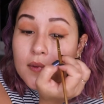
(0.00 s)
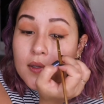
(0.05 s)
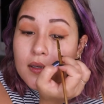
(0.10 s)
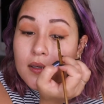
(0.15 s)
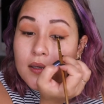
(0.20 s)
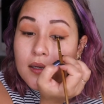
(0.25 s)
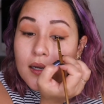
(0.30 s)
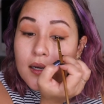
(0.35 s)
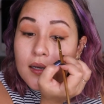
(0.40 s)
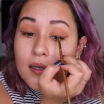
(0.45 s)

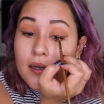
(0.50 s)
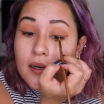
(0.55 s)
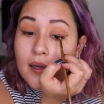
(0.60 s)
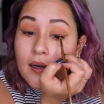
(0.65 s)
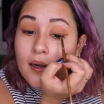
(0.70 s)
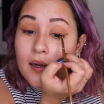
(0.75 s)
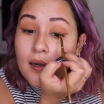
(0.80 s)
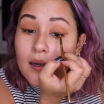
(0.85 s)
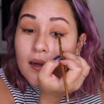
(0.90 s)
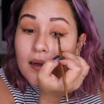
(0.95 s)
in
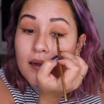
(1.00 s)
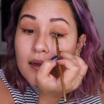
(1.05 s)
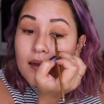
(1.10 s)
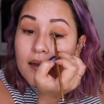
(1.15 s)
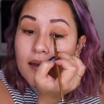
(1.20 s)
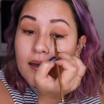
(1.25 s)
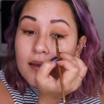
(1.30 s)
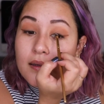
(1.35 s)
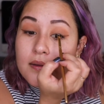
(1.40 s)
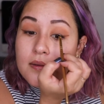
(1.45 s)
Alcalá,
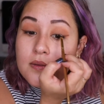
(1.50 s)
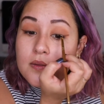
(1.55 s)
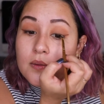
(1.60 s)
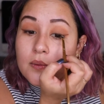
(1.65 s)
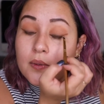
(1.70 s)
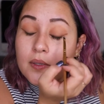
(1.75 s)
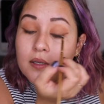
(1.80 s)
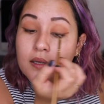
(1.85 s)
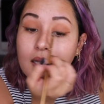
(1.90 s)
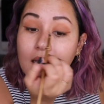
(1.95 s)
and so
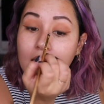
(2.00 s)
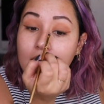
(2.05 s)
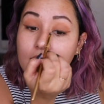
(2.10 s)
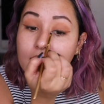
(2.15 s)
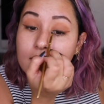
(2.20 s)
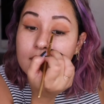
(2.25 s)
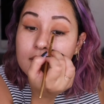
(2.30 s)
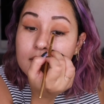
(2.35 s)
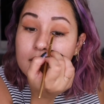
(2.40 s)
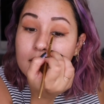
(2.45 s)
we
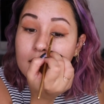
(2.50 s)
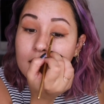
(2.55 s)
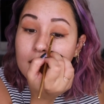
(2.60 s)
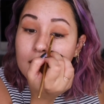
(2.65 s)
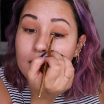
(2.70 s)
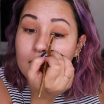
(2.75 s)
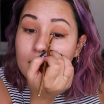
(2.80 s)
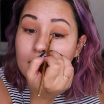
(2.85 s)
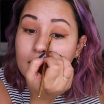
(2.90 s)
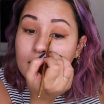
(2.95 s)
left,
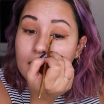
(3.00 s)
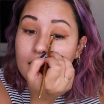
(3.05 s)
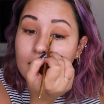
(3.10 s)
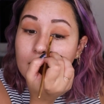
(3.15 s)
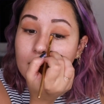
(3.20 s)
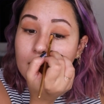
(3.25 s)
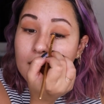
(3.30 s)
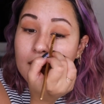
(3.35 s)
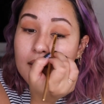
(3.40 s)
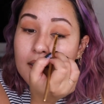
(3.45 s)
we
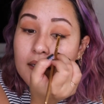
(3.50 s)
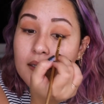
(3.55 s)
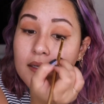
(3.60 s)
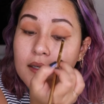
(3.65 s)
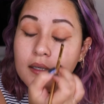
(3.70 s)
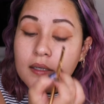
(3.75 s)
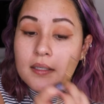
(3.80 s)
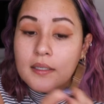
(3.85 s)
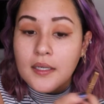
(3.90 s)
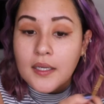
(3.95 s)
came
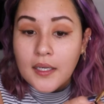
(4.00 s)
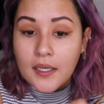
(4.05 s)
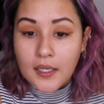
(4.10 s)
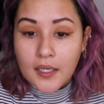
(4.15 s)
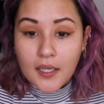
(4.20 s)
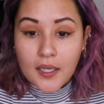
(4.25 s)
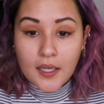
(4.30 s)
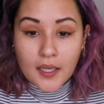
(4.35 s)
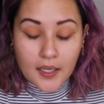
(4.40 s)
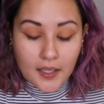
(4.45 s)
back,
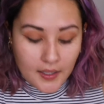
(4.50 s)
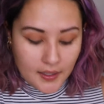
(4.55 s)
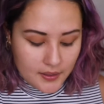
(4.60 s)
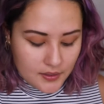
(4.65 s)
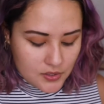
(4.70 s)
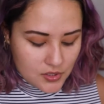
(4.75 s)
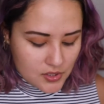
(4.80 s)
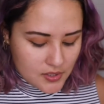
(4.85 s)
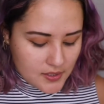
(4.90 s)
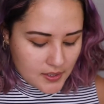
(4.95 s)

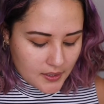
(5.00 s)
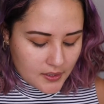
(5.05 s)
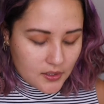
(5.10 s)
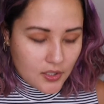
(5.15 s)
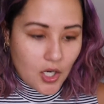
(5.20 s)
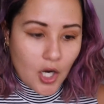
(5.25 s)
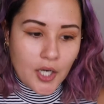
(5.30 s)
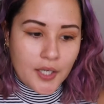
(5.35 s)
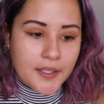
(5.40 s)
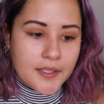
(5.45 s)
and just like
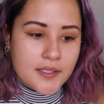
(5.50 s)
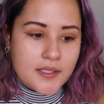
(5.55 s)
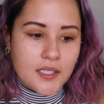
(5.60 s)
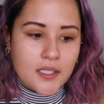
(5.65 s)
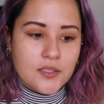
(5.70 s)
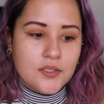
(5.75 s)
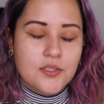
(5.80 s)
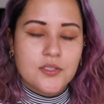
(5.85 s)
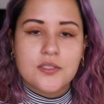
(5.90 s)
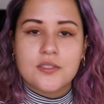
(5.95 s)
the
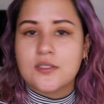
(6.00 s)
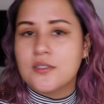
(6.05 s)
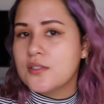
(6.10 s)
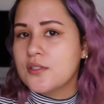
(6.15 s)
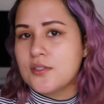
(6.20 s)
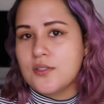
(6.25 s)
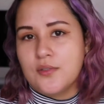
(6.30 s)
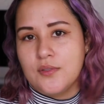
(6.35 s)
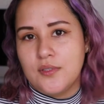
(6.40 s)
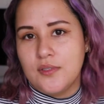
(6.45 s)
architecture is just
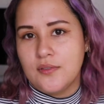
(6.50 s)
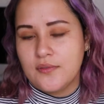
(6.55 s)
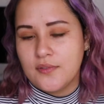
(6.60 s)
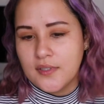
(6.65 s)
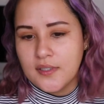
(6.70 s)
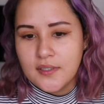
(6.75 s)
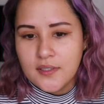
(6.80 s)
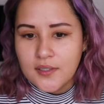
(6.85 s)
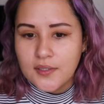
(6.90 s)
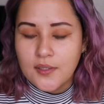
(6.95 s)
so
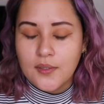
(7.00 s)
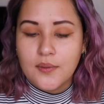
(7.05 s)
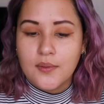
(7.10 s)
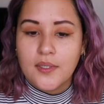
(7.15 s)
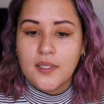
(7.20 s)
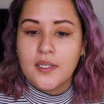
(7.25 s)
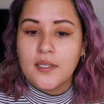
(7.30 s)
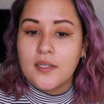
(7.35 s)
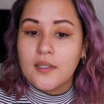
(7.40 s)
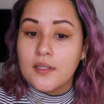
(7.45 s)
different. You know,
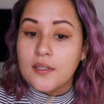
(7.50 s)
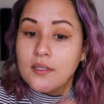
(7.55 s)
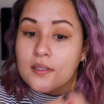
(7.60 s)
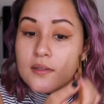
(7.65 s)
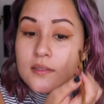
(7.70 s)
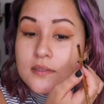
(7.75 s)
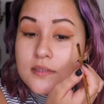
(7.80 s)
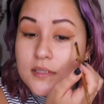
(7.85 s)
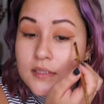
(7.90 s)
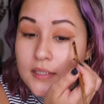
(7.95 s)
here in
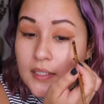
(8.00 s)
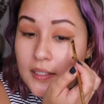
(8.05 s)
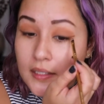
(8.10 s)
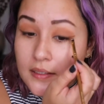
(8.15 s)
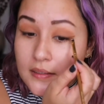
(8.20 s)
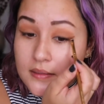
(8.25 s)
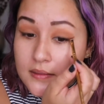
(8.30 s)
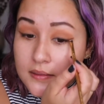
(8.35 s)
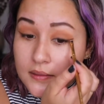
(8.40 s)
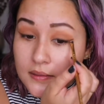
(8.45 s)
the
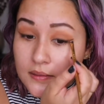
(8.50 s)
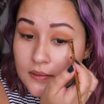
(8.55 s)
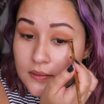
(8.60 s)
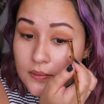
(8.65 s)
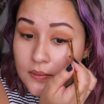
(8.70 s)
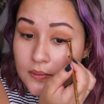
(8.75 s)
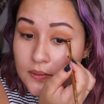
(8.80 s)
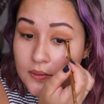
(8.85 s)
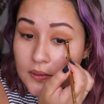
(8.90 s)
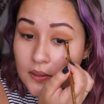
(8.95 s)
States, in
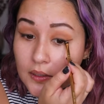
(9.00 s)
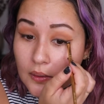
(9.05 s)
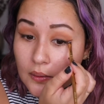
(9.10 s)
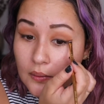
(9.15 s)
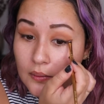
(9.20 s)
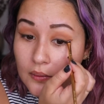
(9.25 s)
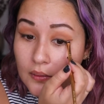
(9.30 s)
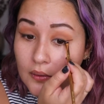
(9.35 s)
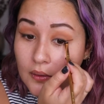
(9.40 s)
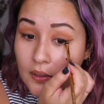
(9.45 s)

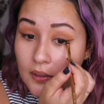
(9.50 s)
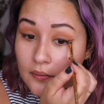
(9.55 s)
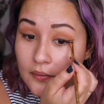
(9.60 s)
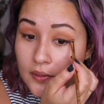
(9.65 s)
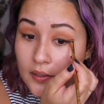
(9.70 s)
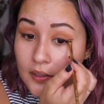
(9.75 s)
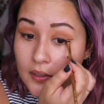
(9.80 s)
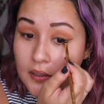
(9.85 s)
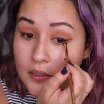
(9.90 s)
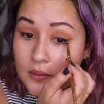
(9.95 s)
Tucson, you have your
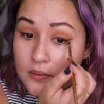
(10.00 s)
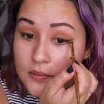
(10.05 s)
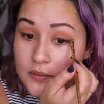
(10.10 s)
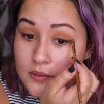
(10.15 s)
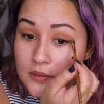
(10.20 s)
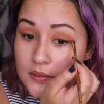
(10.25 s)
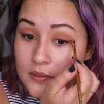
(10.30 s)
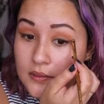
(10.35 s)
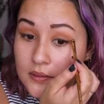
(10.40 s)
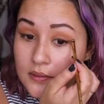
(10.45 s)

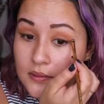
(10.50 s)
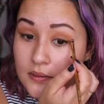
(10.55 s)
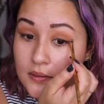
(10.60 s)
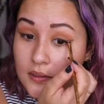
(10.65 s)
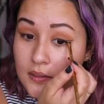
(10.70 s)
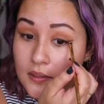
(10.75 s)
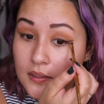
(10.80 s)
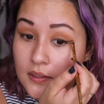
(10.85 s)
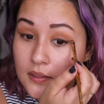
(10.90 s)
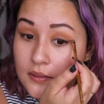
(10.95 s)
house and
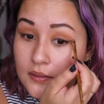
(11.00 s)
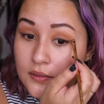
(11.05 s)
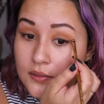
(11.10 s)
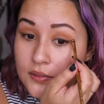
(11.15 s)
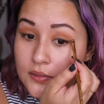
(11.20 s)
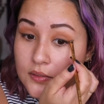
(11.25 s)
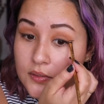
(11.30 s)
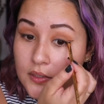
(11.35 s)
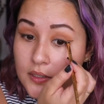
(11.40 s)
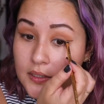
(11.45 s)

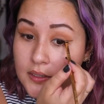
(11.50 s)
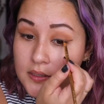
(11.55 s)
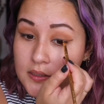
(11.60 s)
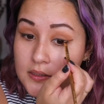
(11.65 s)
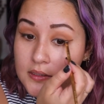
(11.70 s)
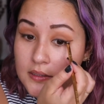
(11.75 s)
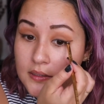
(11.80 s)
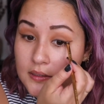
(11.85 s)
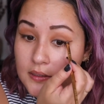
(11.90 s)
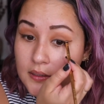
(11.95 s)

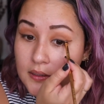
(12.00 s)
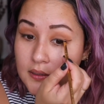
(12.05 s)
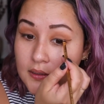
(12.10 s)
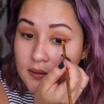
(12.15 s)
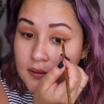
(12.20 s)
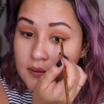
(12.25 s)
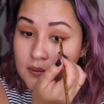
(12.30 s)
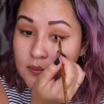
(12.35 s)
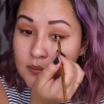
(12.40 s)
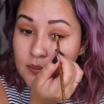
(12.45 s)
streets, and
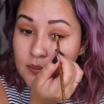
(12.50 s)
like